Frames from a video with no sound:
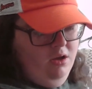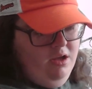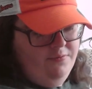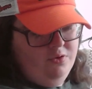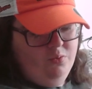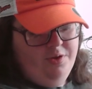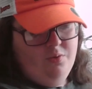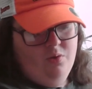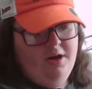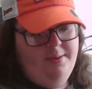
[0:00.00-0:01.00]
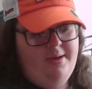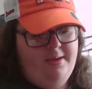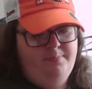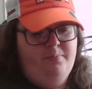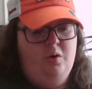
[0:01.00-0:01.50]
After Week 1, I
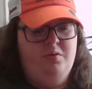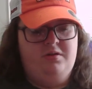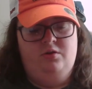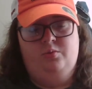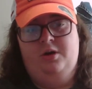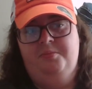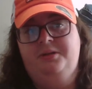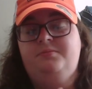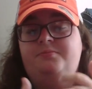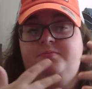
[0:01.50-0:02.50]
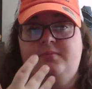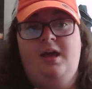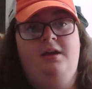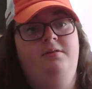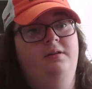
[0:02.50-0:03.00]
made a post on Twitter, but
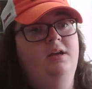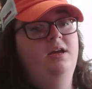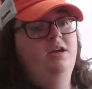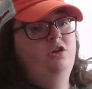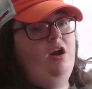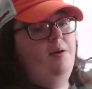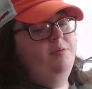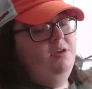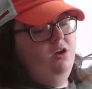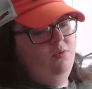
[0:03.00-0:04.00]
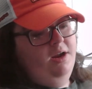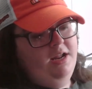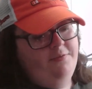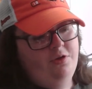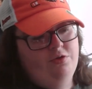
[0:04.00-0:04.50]
I can drop them here right
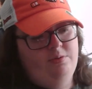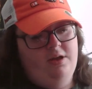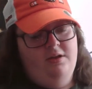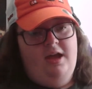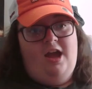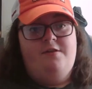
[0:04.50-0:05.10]
now for you as well.